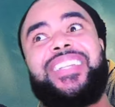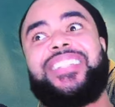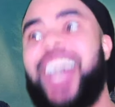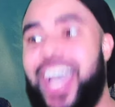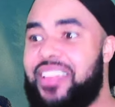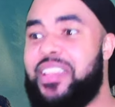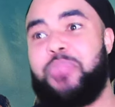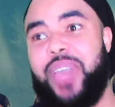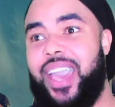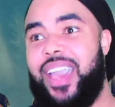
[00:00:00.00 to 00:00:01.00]
dial it
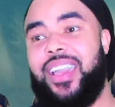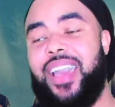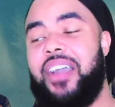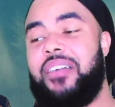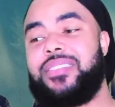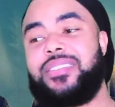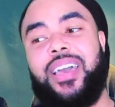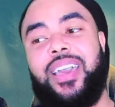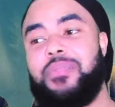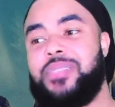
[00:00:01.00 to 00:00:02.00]
back? I was just
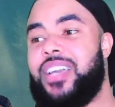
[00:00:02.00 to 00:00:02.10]
like, it was a